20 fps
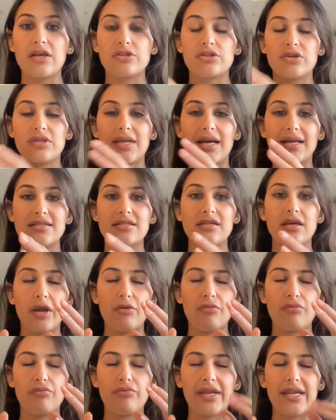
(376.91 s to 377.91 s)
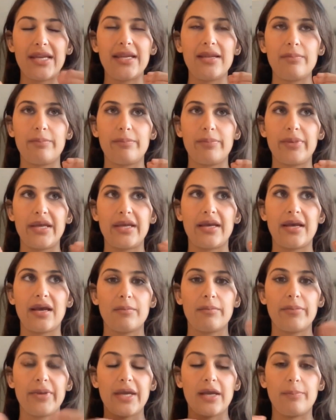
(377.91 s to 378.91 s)
So that's a really big
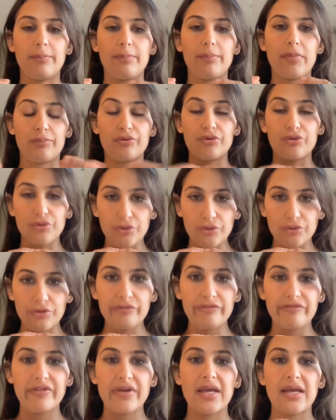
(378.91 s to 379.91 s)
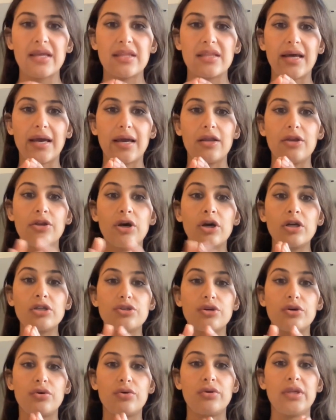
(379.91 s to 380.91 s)
proof that
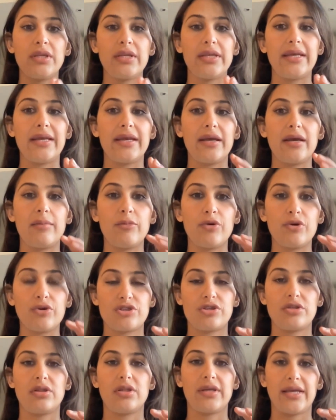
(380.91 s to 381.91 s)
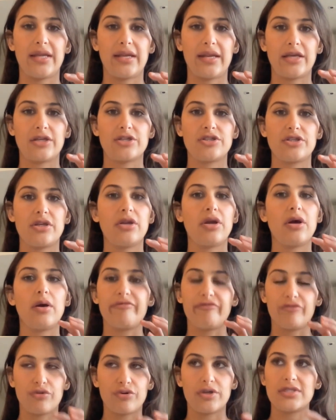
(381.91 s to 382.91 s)
not only emotional connection,
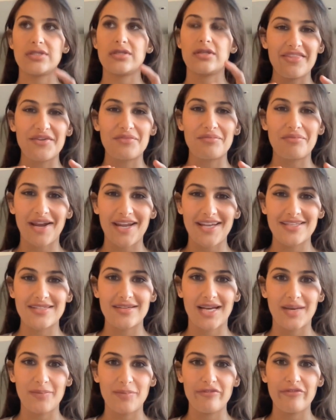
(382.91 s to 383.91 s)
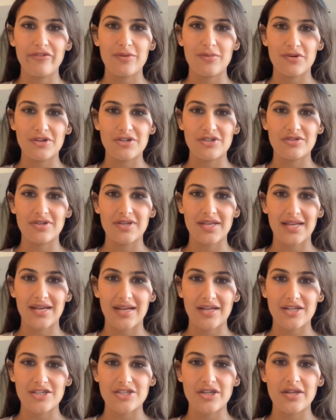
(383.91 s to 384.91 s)
of course, the right type of emotional
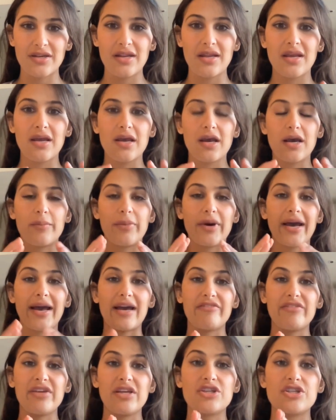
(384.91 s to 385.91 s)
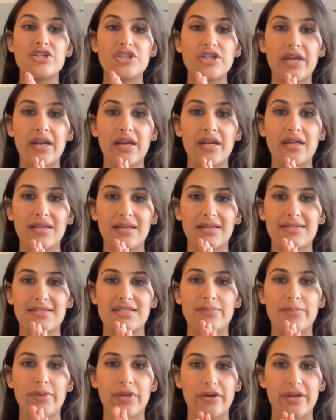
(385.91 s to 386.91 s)
connection, but having shared
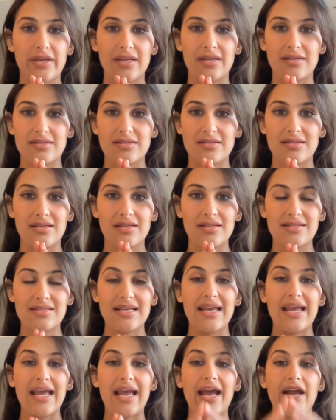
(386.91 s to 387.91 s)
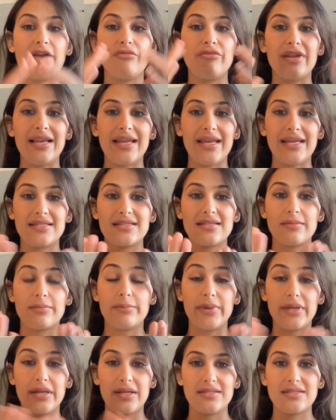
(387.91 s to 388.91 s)
experiences and
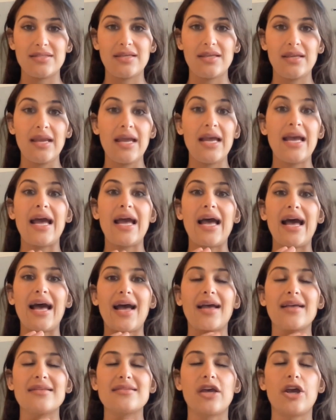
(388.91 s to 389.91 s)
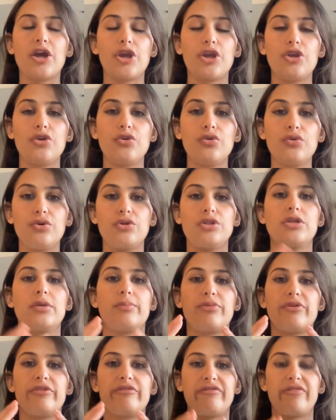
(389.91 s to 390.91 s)
relatability has a huge,
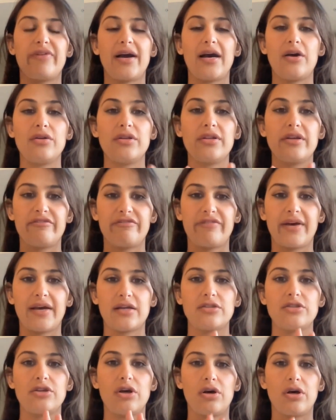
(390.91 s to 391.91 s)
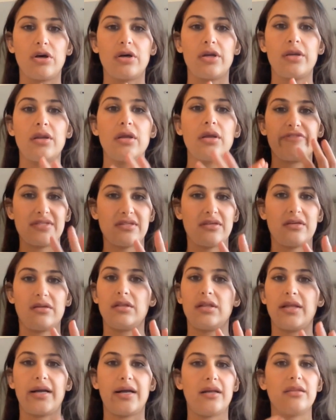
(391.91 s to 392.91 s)
profound effect on
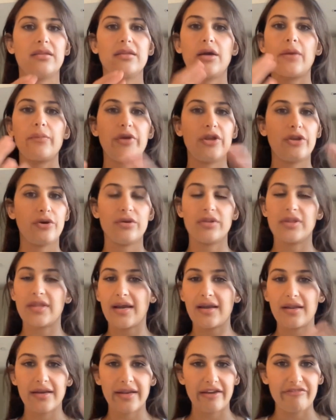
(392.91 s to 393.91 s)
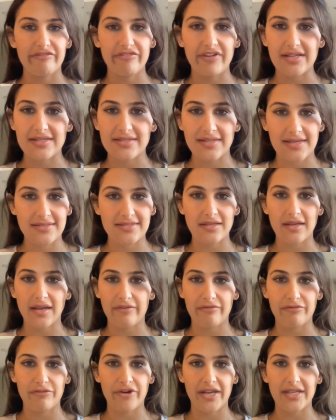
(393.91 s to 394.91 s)
physical health. We know that Netflix has
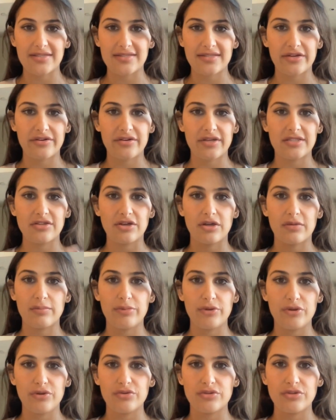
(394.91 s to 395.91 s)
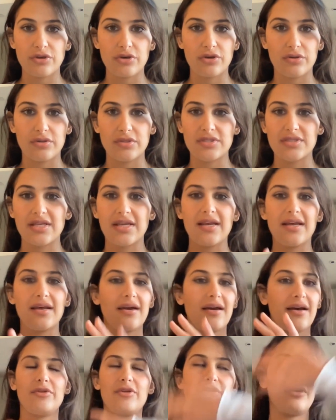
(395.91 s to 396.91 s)
a great series on blue zones,
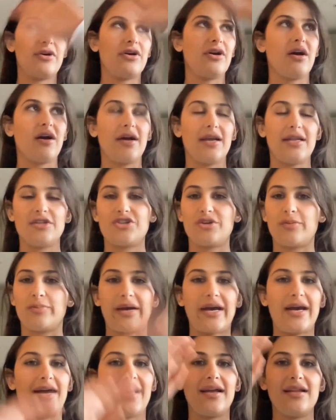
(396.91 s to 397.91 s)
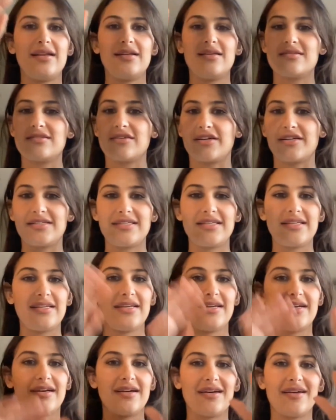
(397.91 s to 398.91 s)
you know, in Japan,
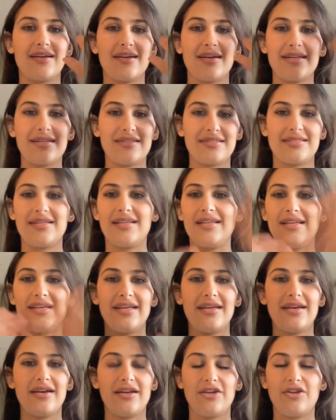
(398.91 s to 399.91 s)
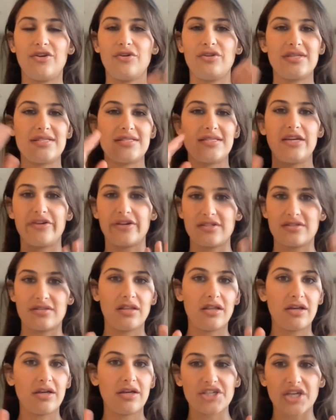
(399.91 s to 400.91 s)
Sardinia, Italy, the secrets to
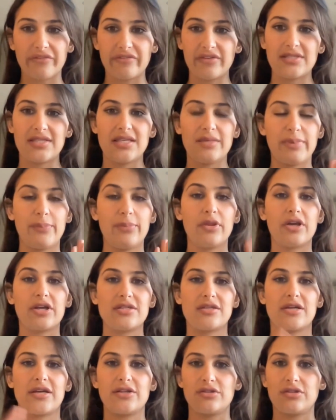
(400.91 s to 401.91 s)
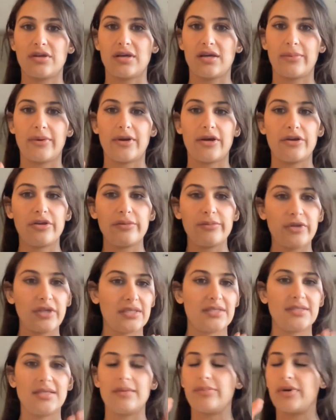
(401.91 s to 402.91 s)
longevity. People are starting to talk about
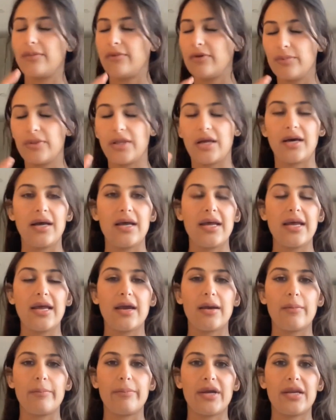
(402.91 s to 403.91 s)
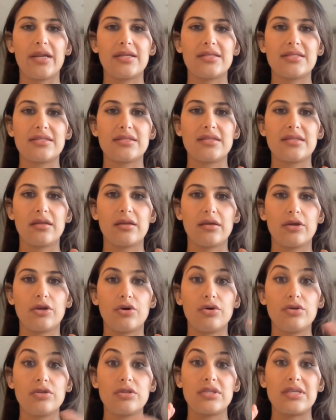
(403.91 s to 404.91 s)
community, blah, blah, blah. But it
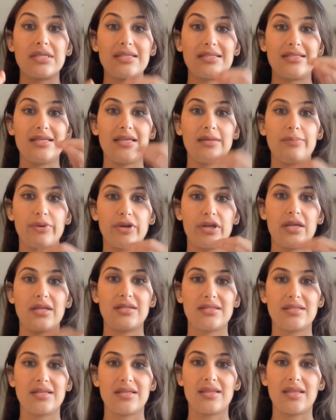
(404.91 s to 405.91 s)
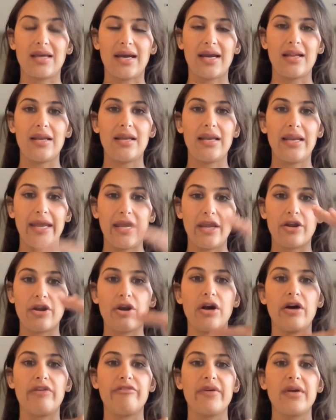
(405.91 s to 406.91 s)
goes deeper into that layer
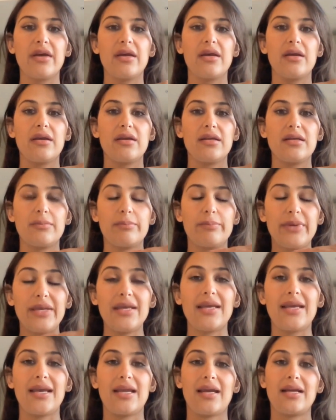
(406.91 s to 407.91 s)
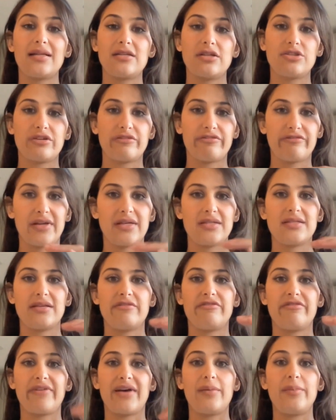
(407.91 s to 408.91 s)
of being connected to friends
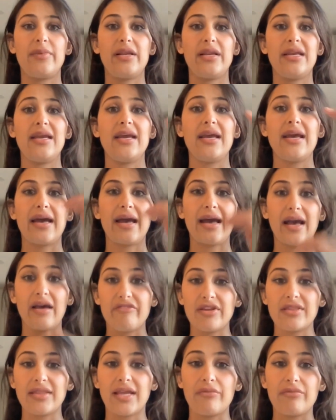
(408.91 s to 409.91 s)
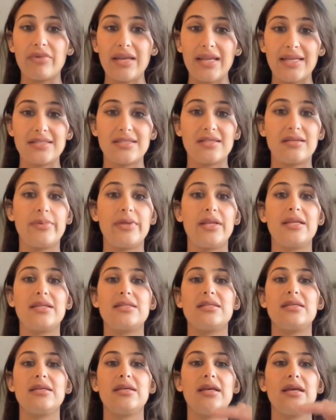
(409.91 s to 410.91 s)
and family, having that
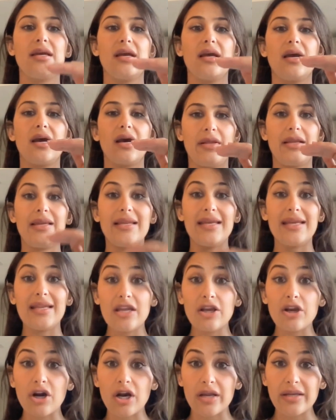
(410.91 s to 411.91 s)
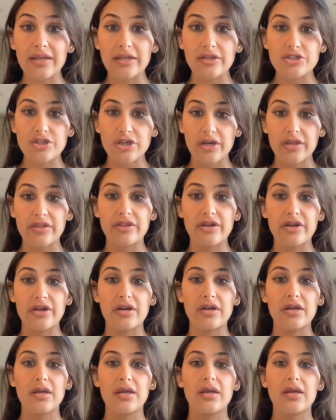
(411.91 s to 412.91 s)
relatability, leaning on each other,